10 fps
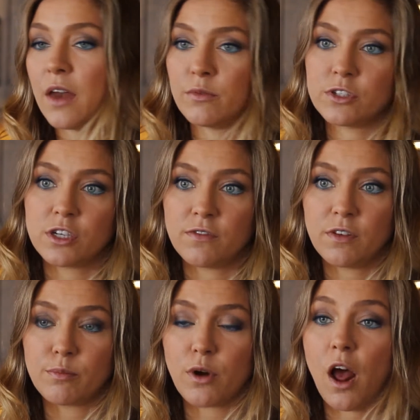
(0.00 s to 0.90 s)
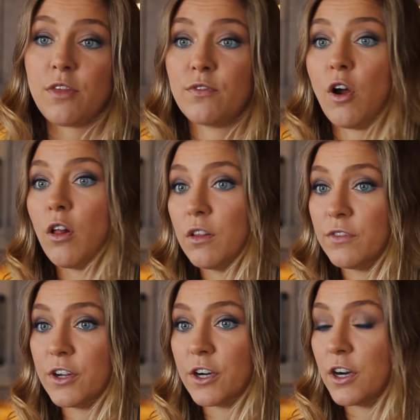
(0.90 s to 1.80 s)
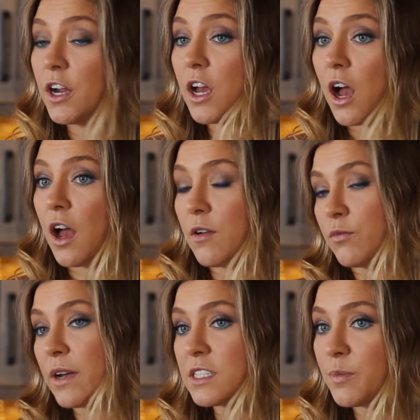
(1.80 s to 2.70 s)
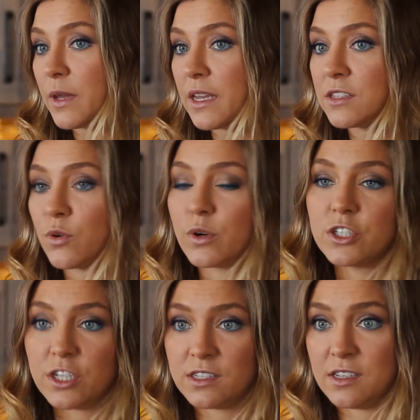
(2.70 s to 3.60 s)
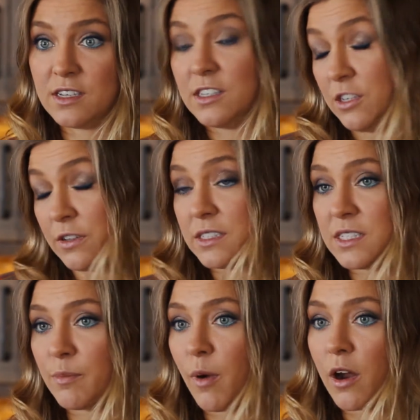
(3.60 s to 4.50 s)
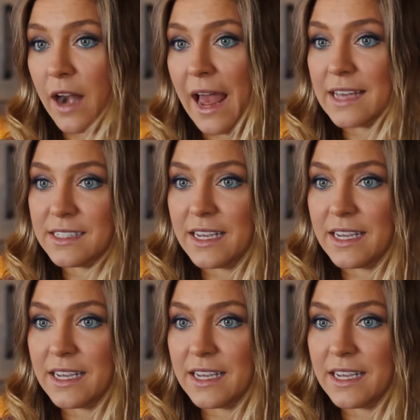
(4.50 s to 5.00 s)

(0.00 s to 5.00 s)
and reserve the broth for all of your recipes, or just so you can sip on as